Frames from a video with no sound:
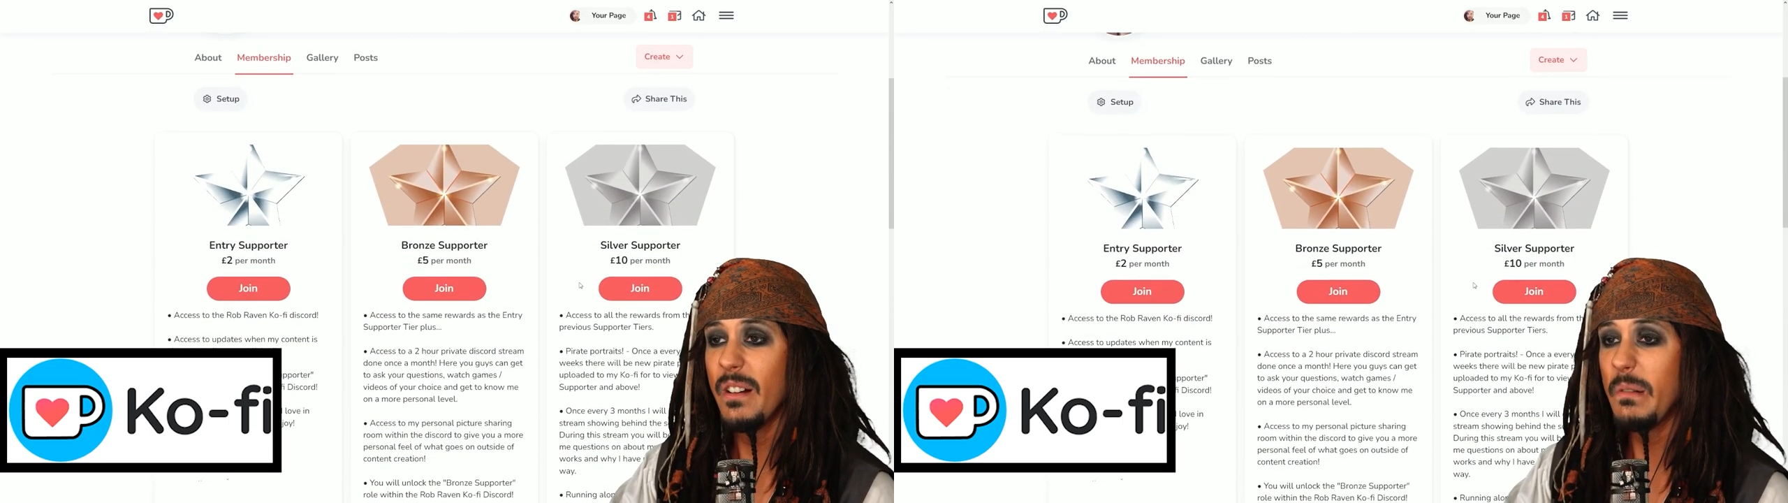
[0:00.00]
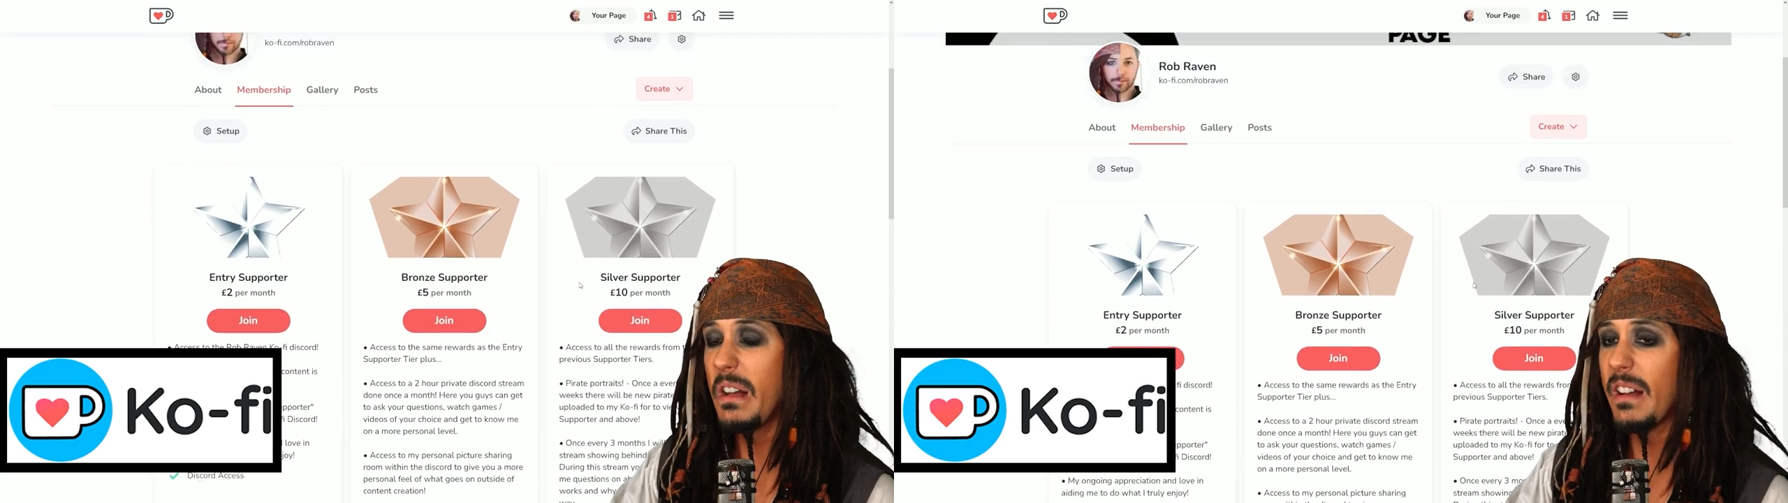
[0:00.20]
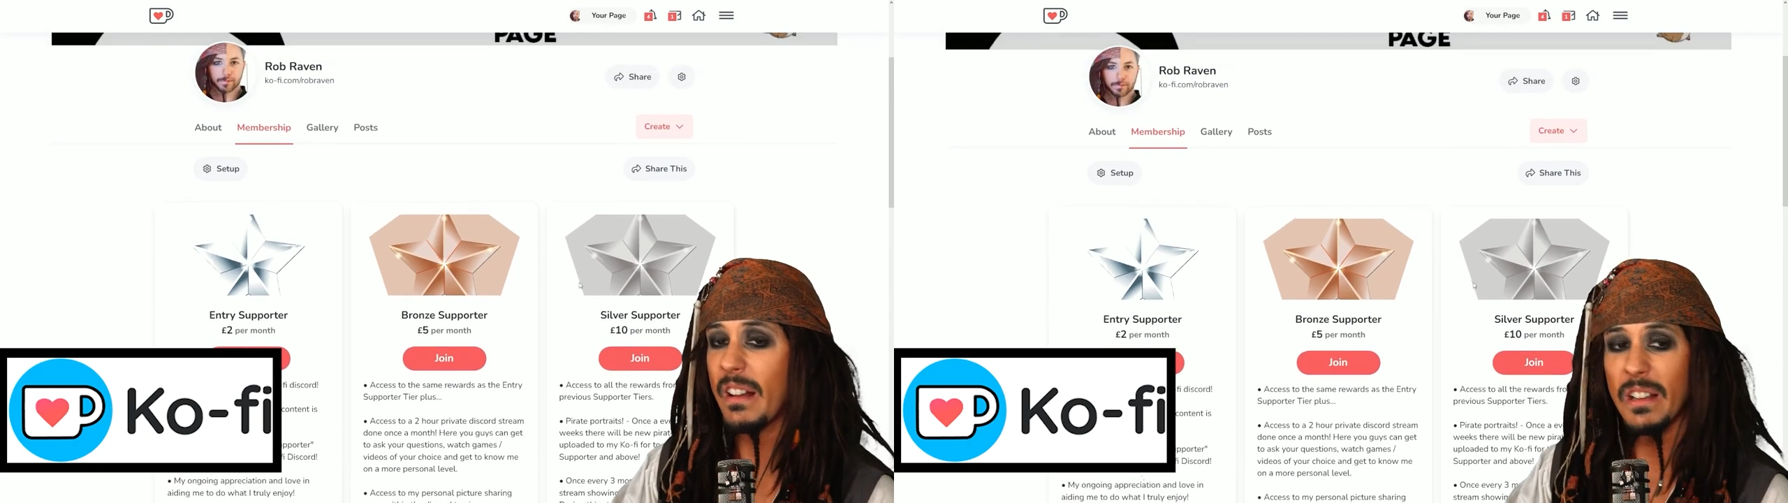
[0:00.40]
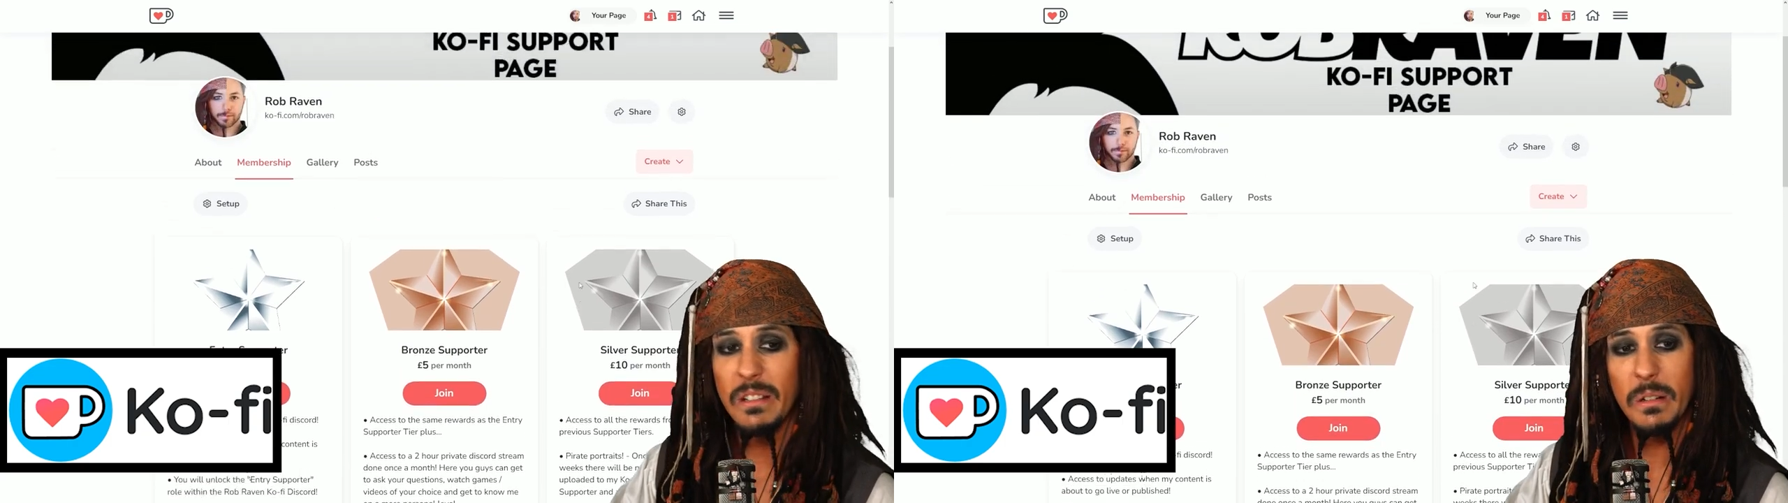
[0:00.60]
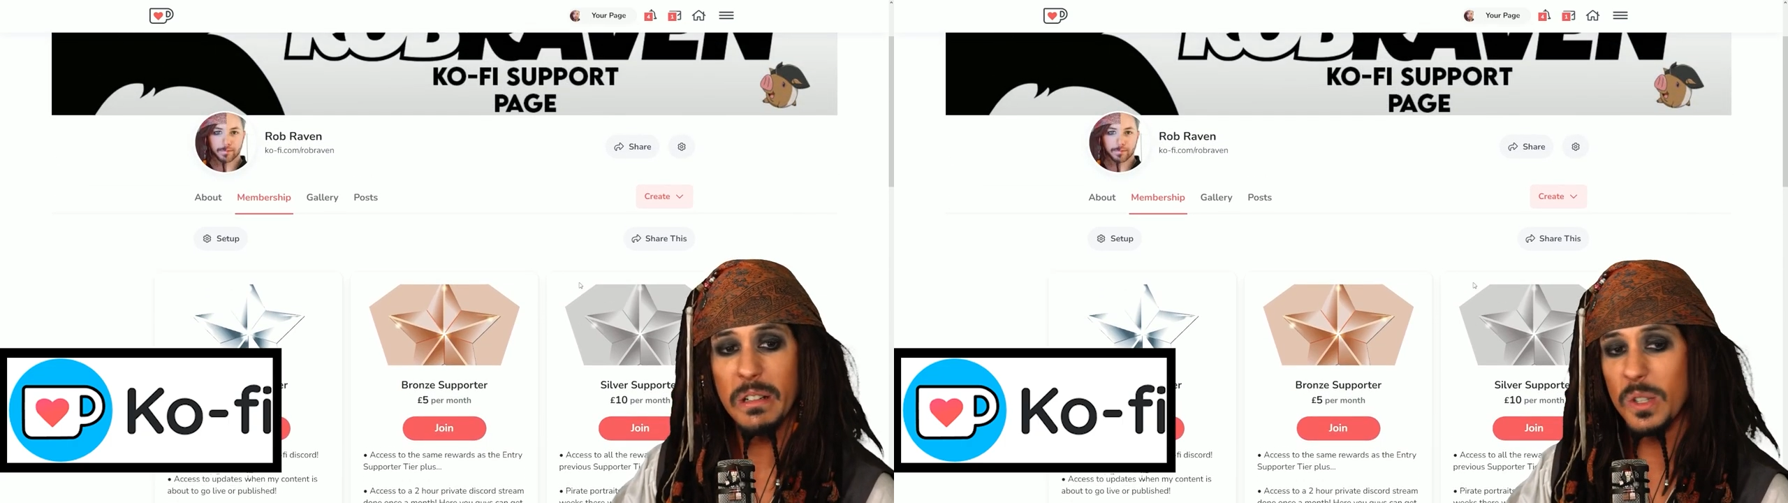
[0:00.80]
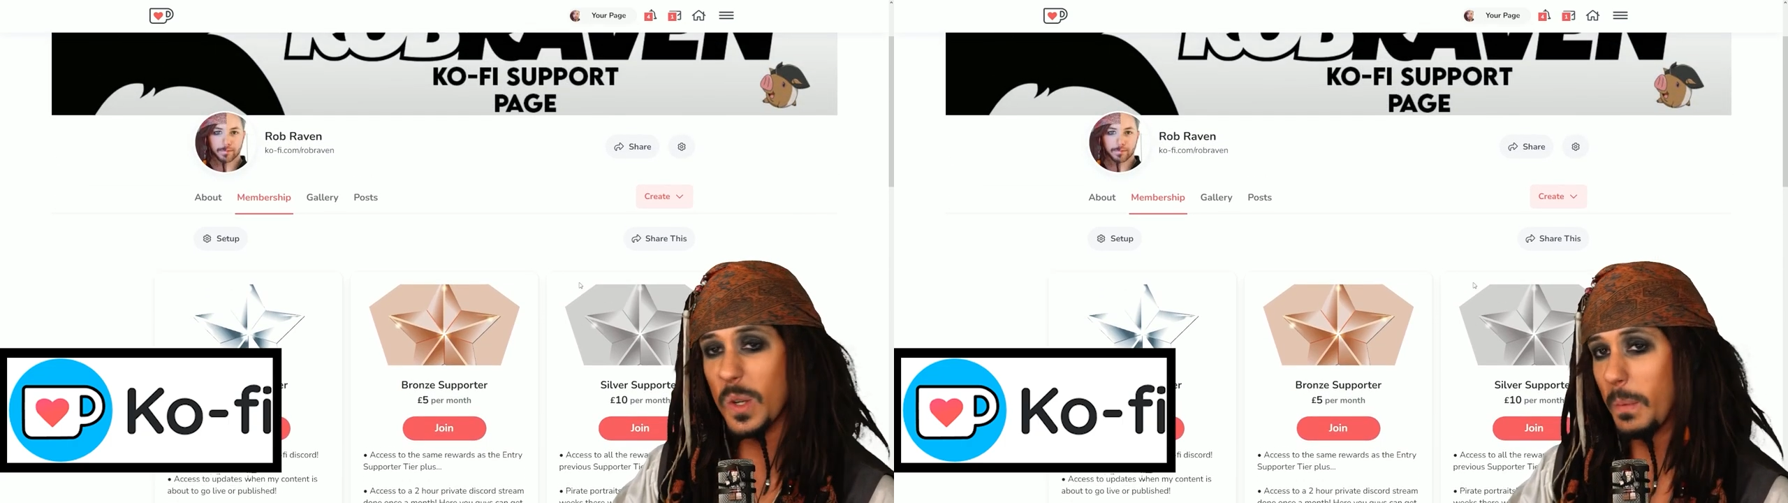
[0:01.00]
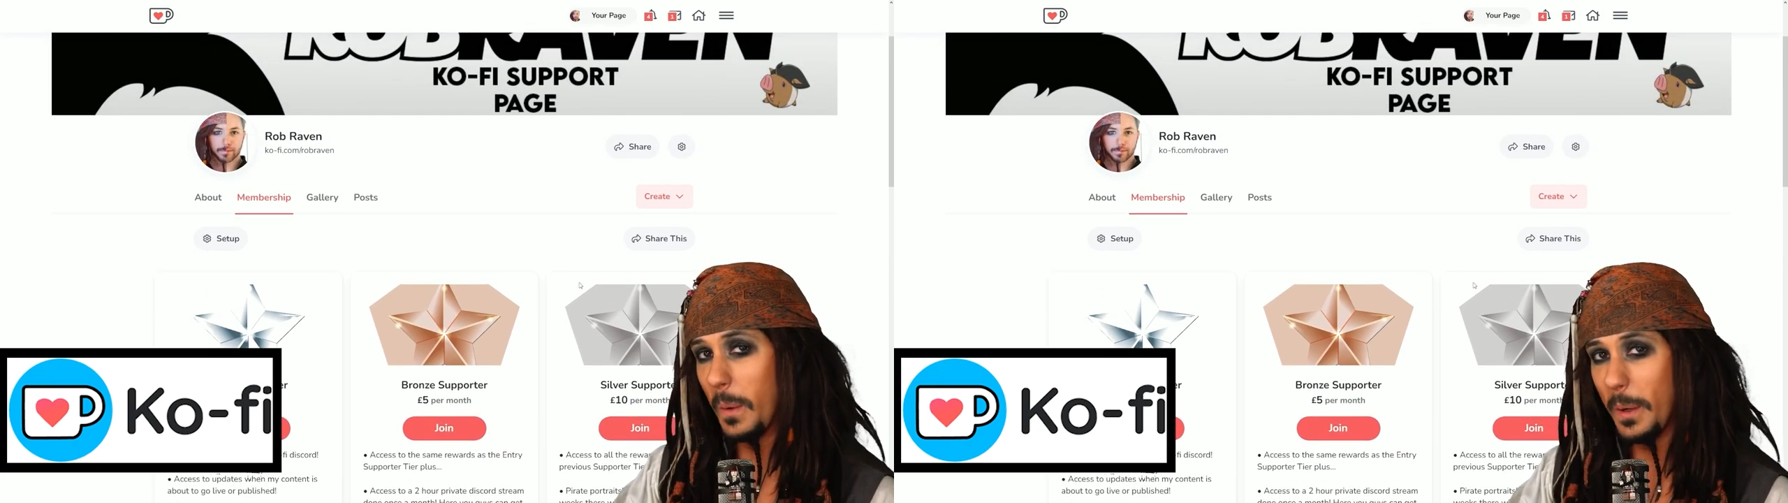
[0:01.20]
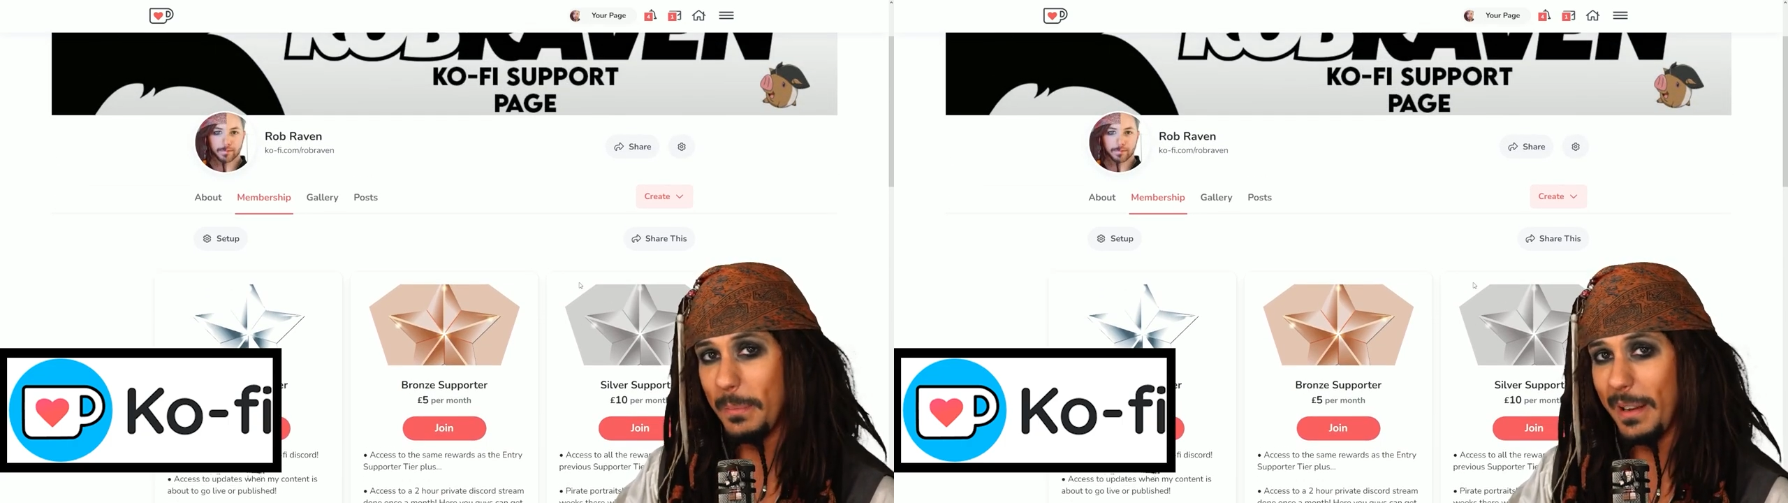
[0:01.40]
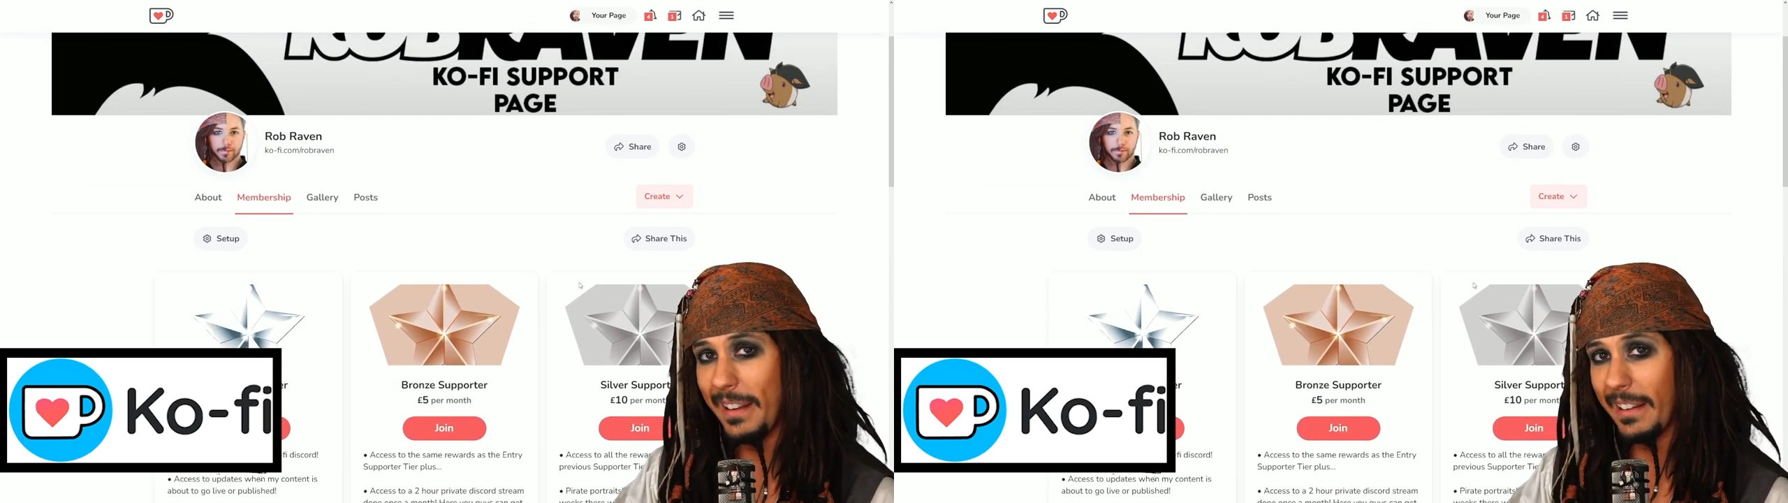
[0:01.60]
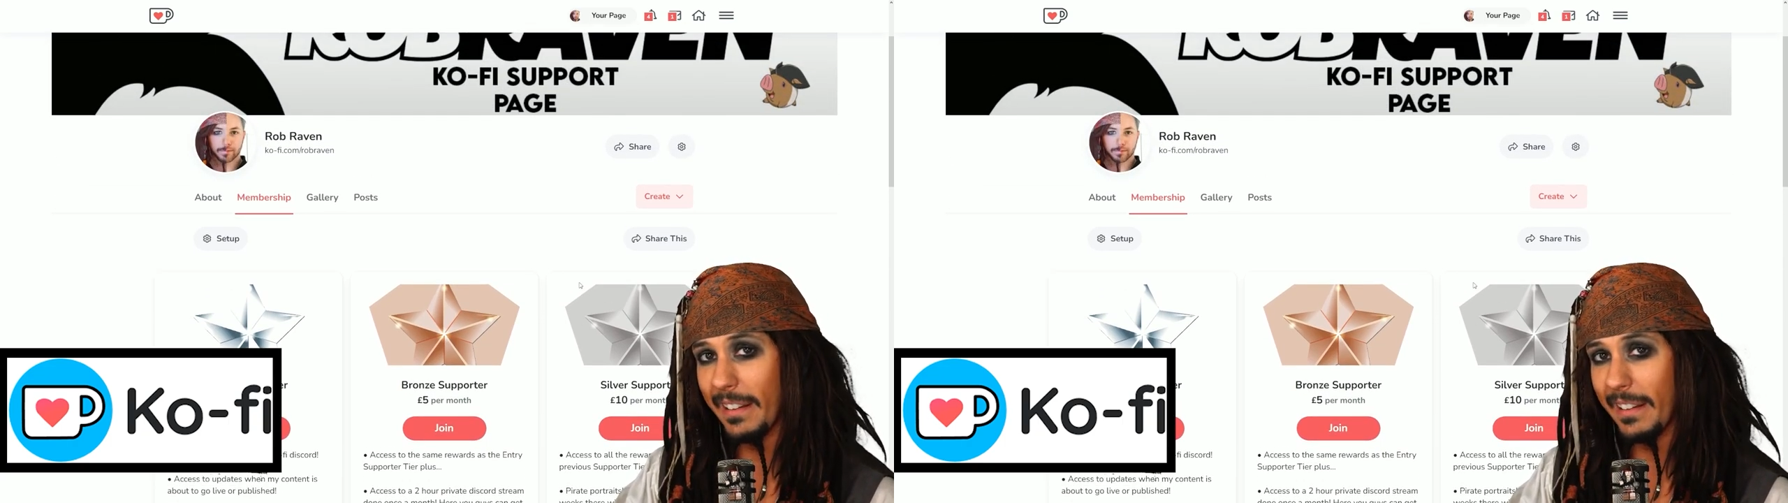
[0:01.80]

where you can support me.